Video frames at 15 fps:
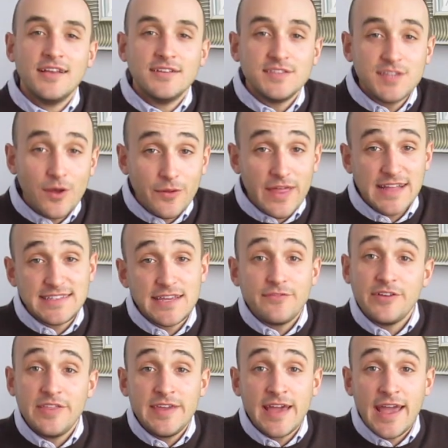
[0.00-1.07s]
So that's
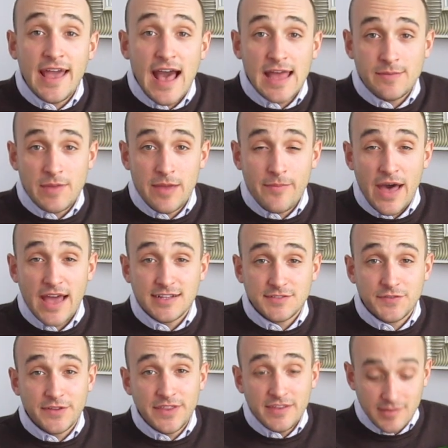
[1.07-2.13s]
everything I got in my box
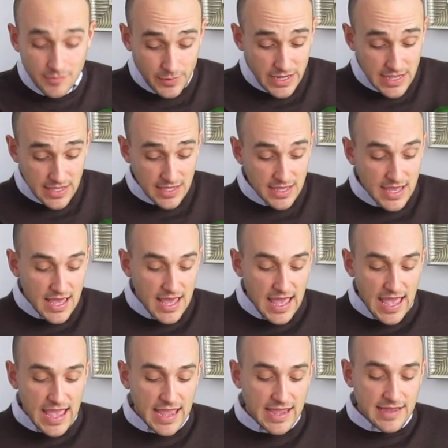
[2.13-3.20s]
for this week,
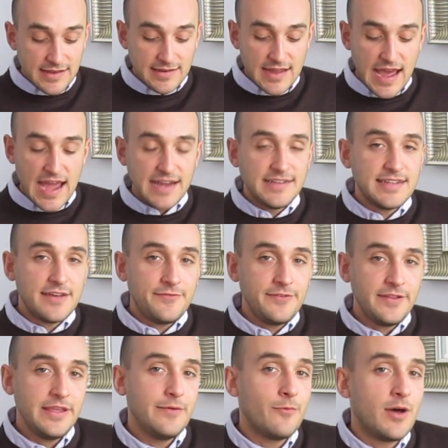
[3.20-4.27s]
and I
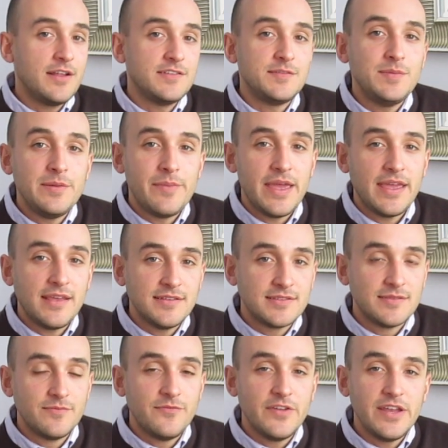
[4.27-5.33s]
definitely want to be
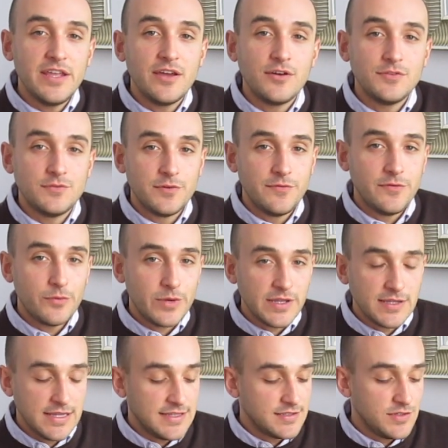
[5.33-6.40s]
making some videos
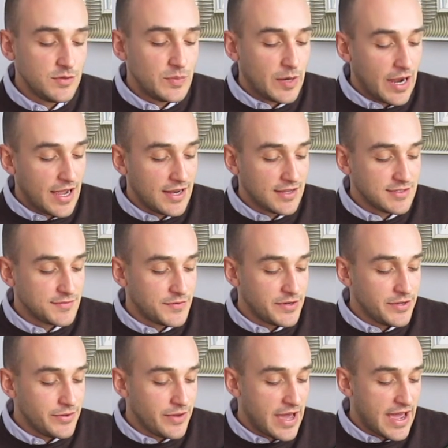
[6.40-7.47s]
reviewing these new products
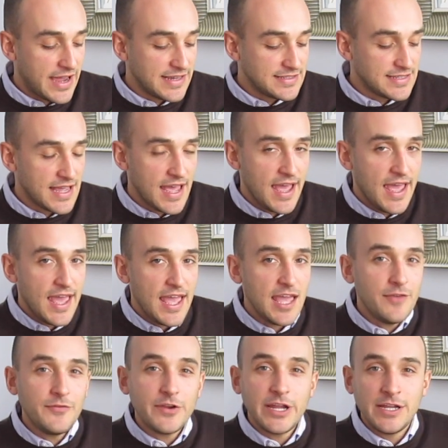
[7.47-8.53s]
for you guys.
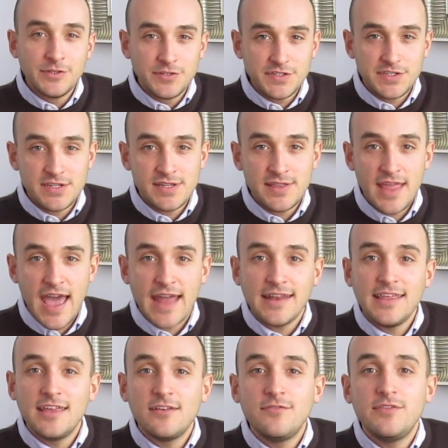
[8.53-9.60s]
If you're interested in
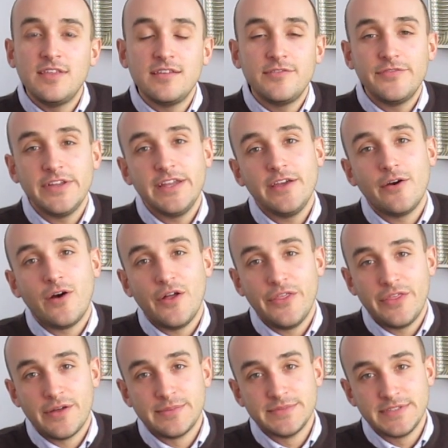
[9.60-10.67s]
that, give this video
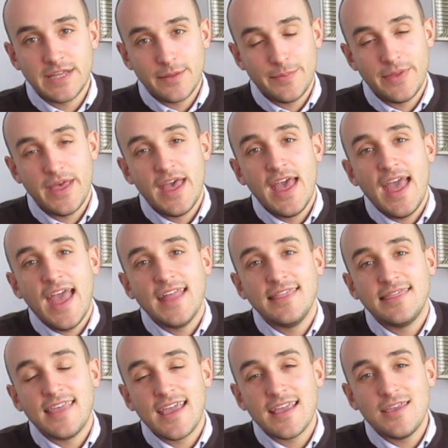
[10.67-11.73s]
a thumbs up,
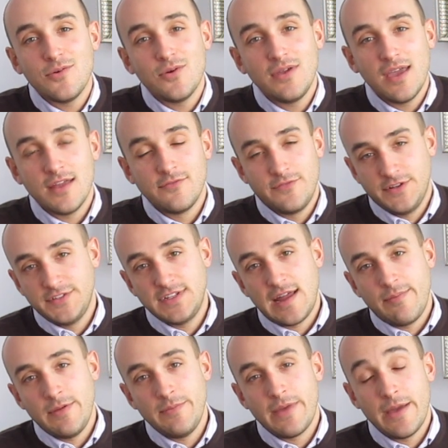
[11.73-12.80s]
and thank you again for
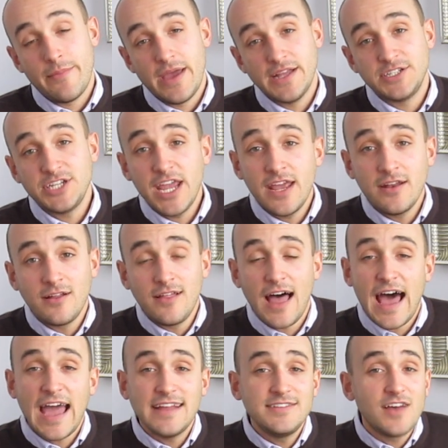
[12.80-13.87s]
stopping by my
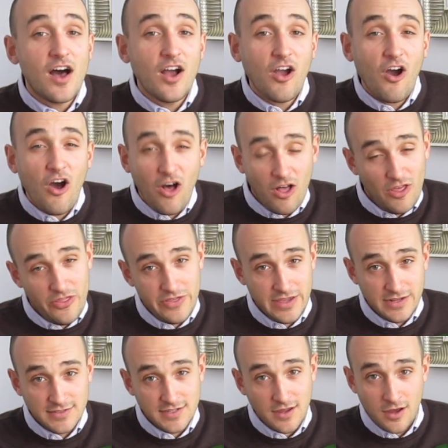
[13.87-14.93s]
channel. I talk all
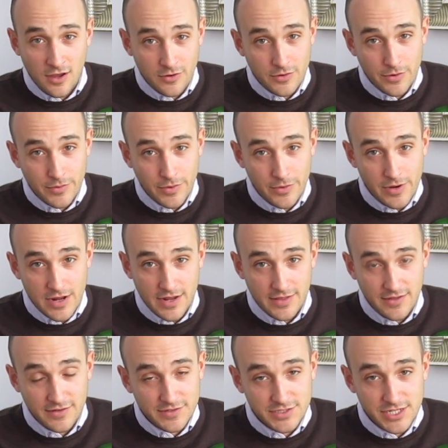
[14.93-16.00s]
things Hungryroot
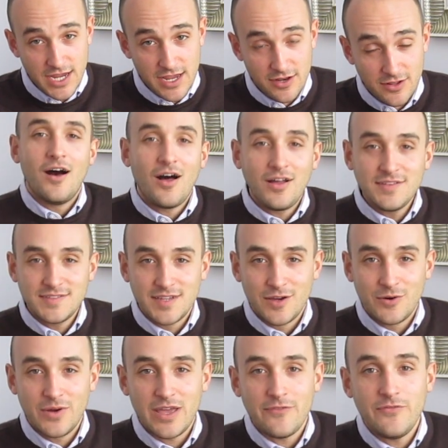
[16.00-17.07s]
on this channel.
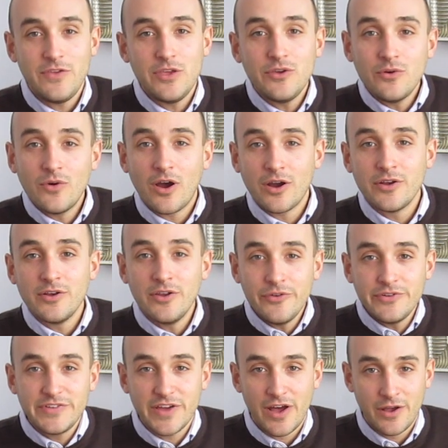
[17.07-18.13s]
Also, if you are
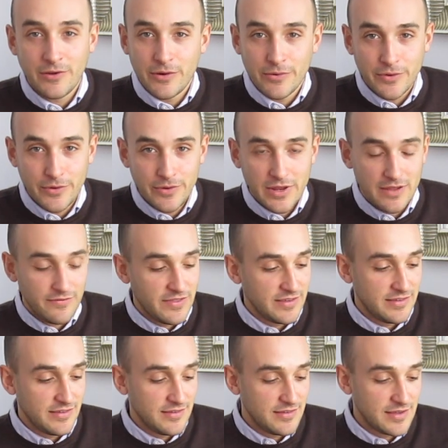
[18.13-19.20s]
new to Hungryroot, if
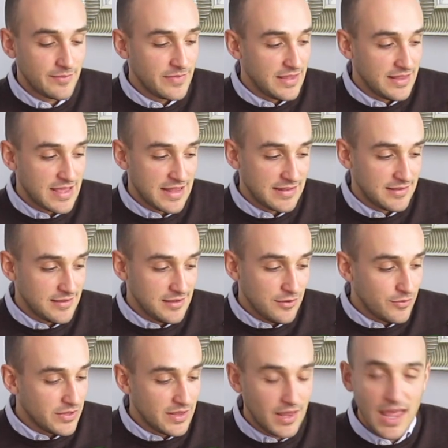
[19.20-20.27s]
this is something that
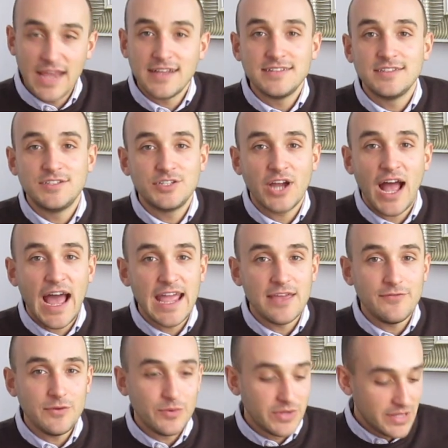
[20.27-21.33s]
you would like to try,
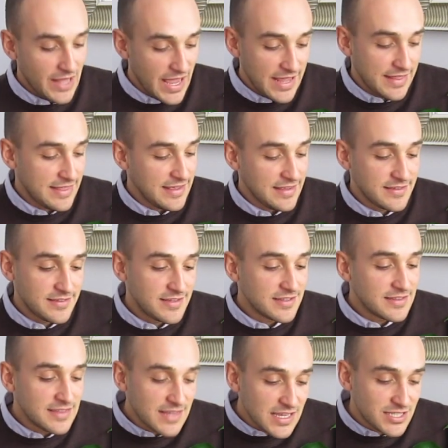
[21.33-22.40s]
if you would like these
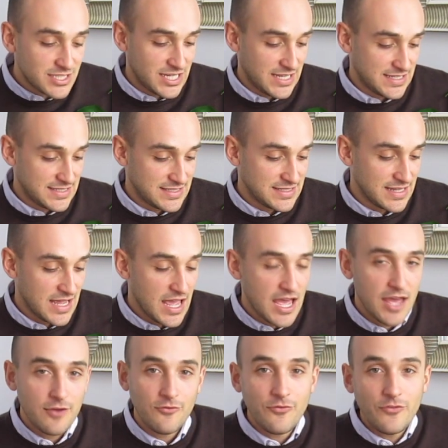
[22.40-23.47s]
delicious,
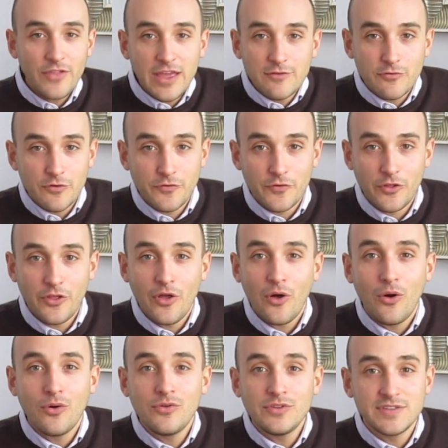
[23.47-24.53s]
flavorful,
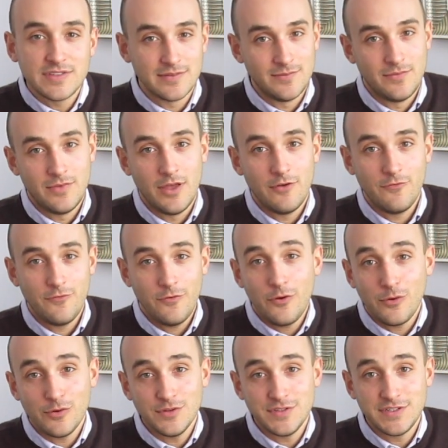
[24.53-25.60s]
wholesome
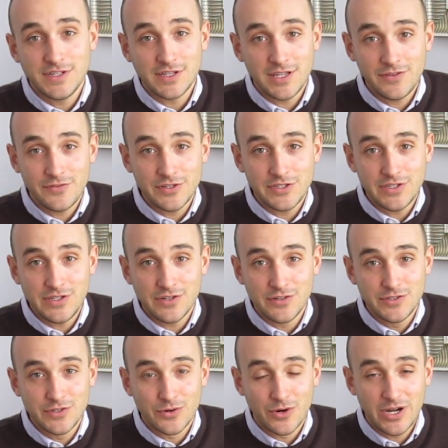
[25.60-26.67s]
foods delivered to
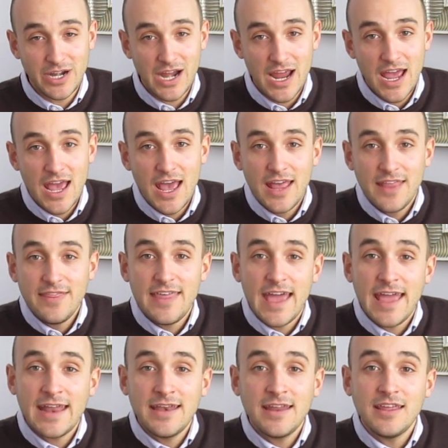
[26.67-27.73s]
your door,
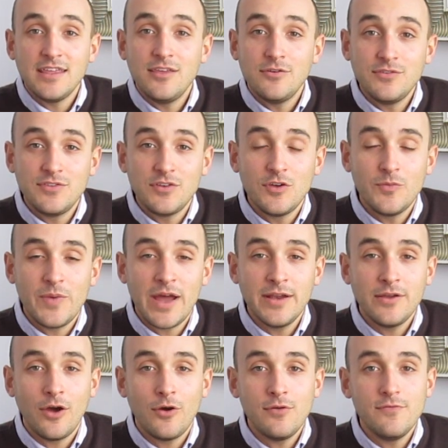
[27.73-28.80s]
then use coupon
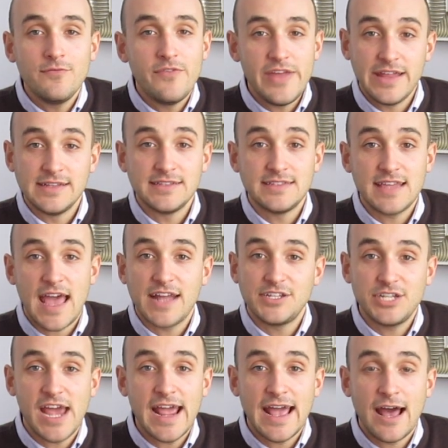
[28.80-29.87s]
code VINCE at
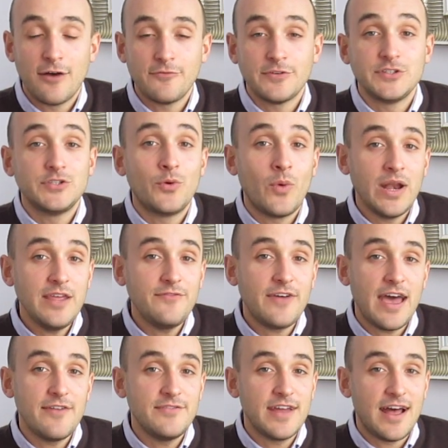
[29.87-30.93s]
checkout for
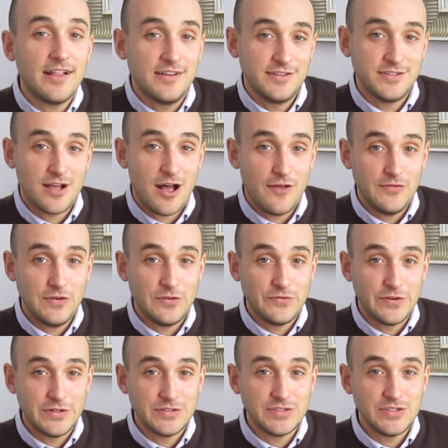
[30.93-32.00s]
twenty-five dollars off your
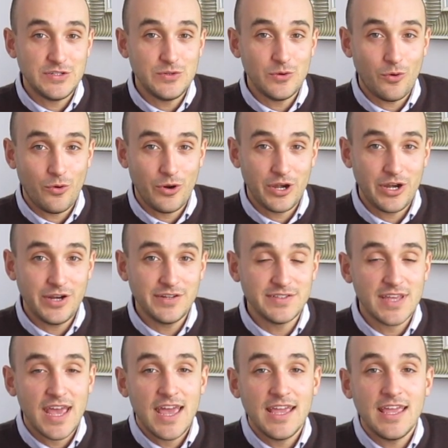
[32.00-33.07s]
first two
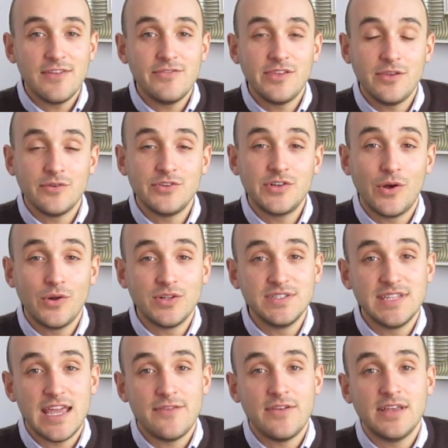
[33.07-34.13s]
orders, giving you a total
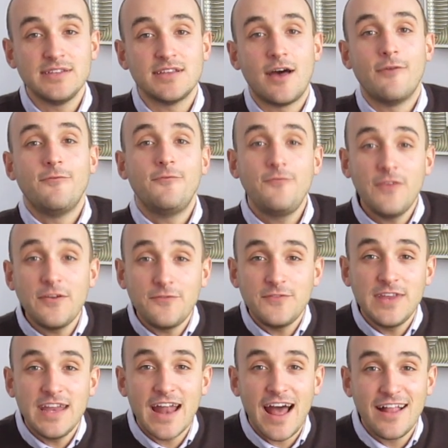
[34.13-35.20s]
savings of
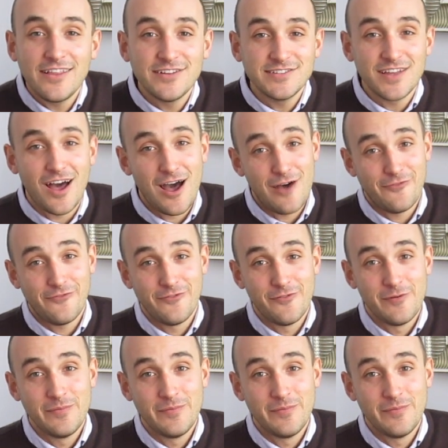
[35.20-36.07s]
fifty dollars off.